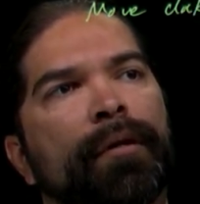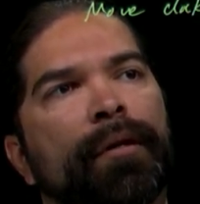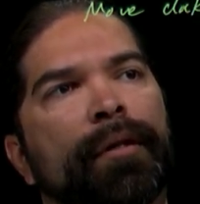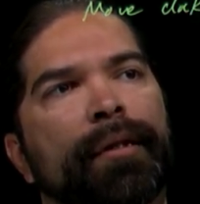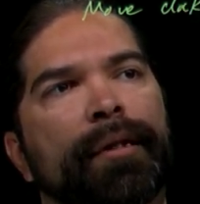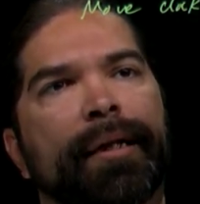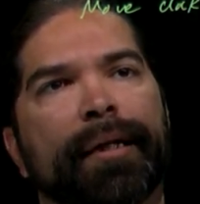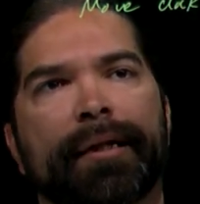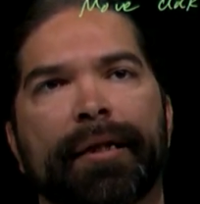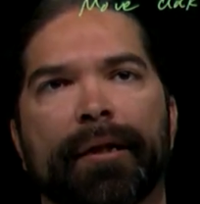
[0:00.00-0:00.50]

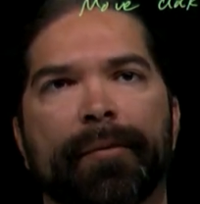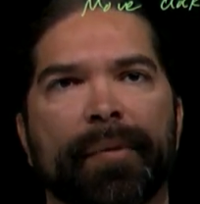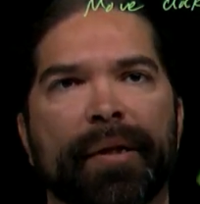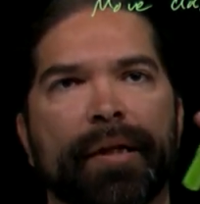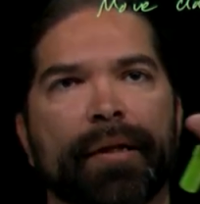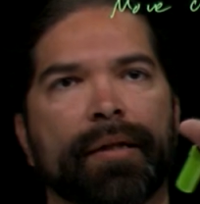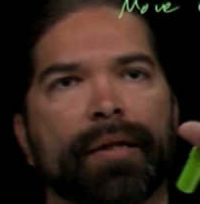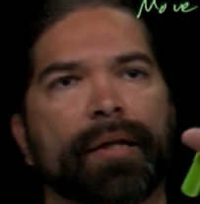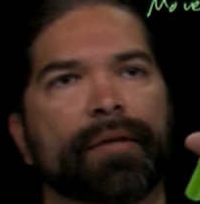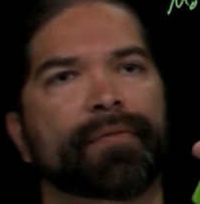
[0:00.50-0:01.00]
The idea
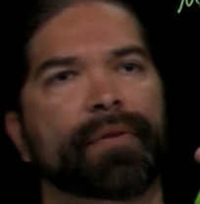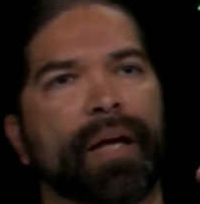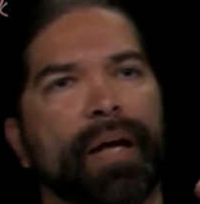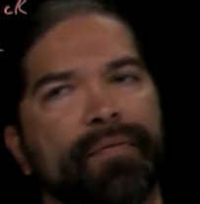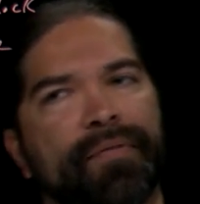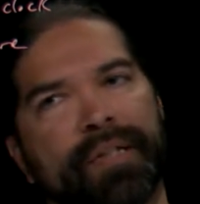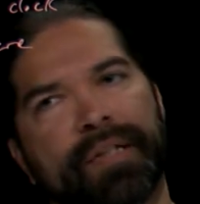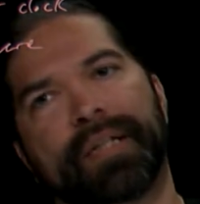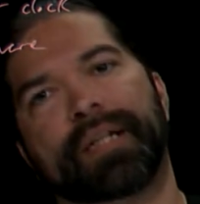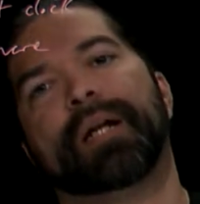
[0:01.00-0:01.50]
being that if I have
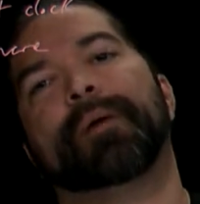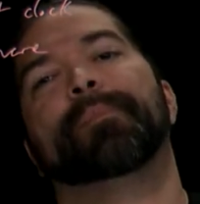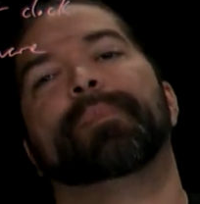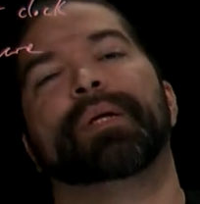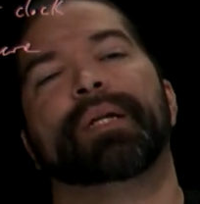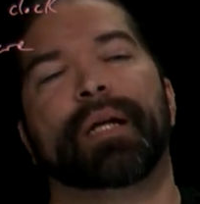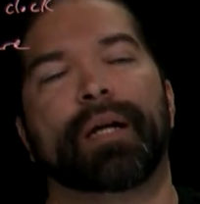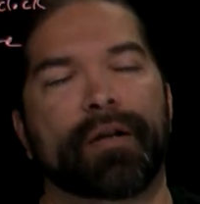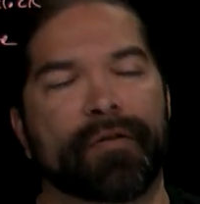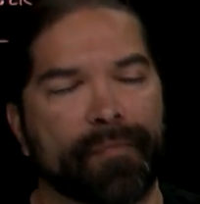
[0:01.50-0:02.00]
to get up
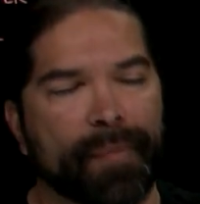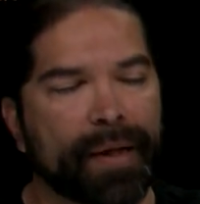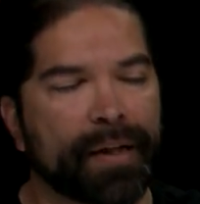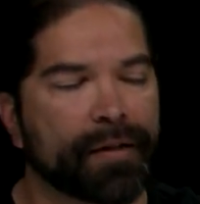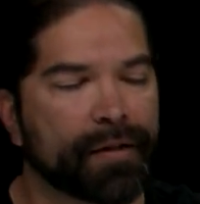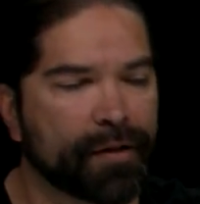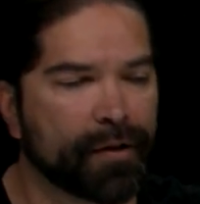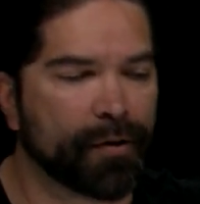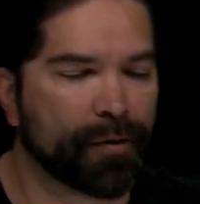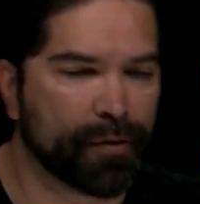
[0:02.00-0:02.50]
and out of bed
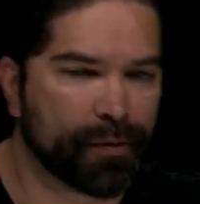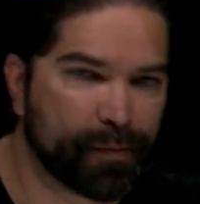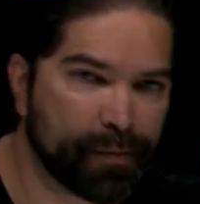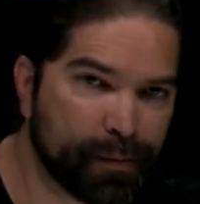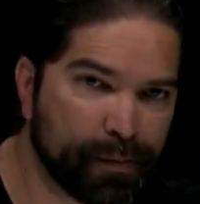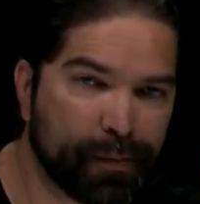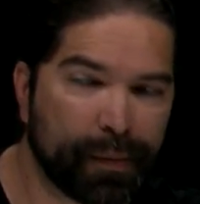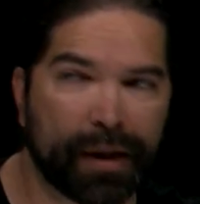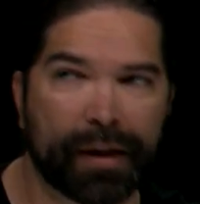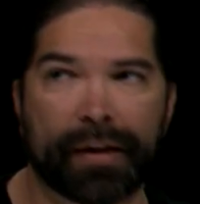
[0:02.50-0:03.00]
to go
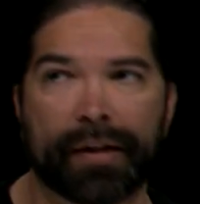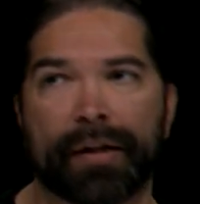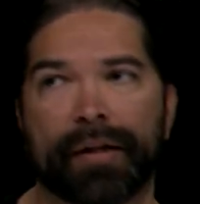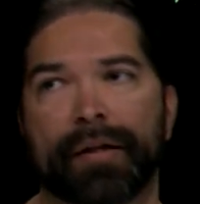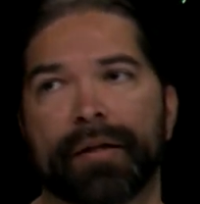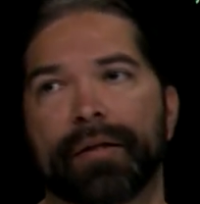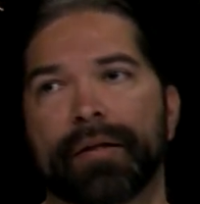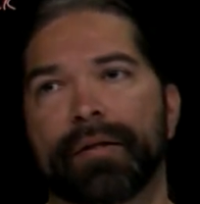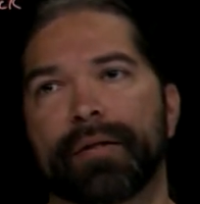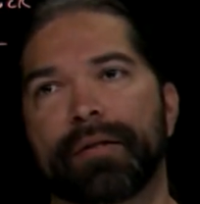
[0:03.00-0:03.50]
hit the
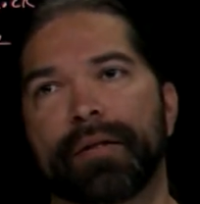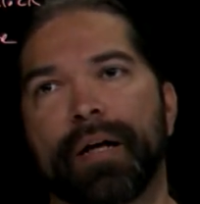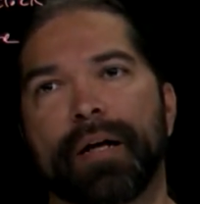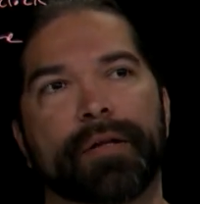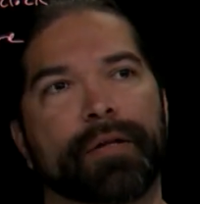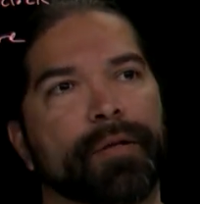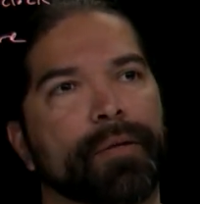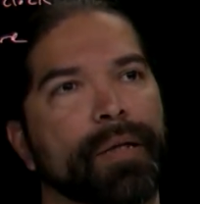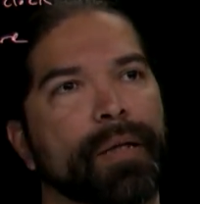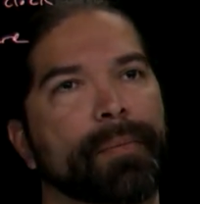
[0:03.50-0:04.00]
clock,
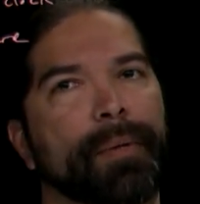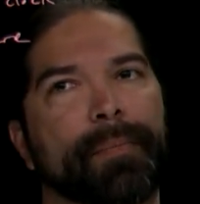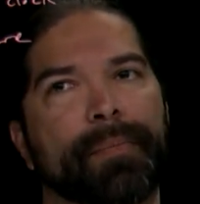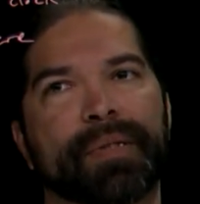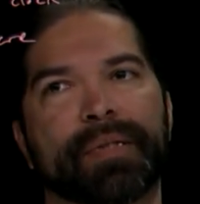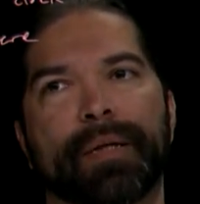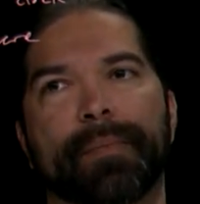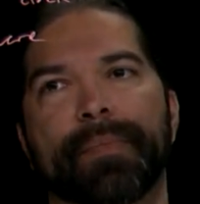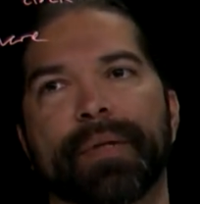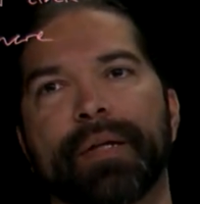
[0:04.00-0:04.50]
that might be
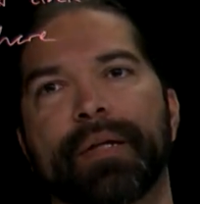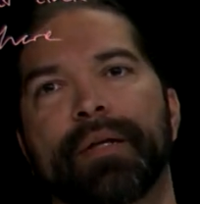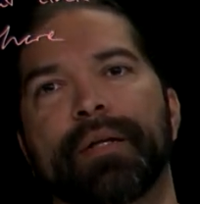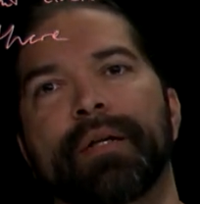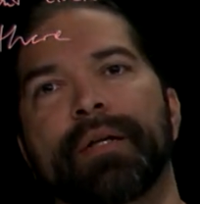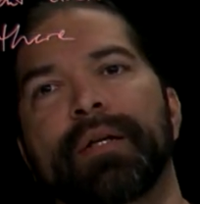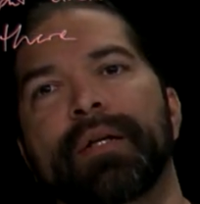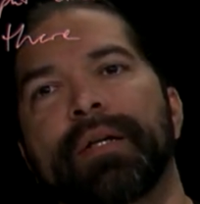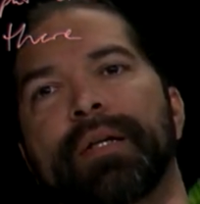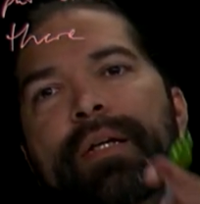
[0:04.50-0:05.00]
something.
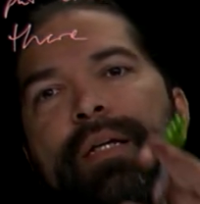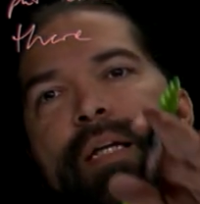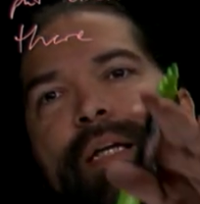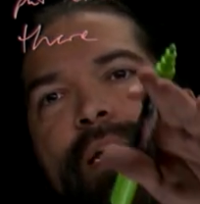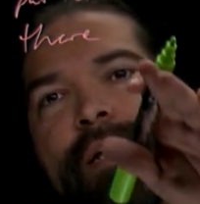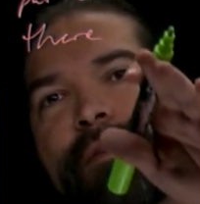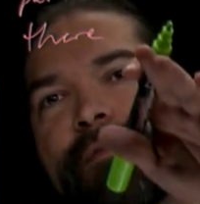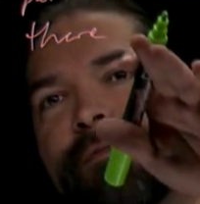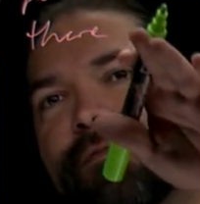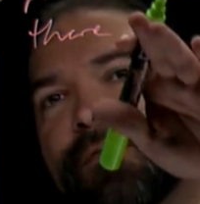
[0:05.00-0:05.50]

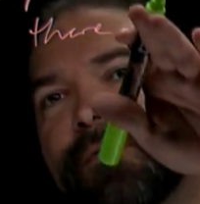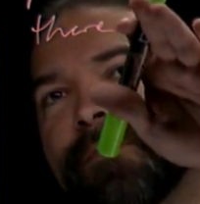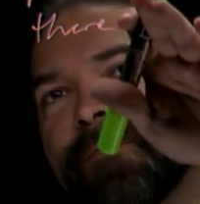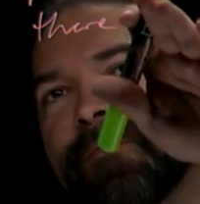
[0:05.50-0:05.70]
If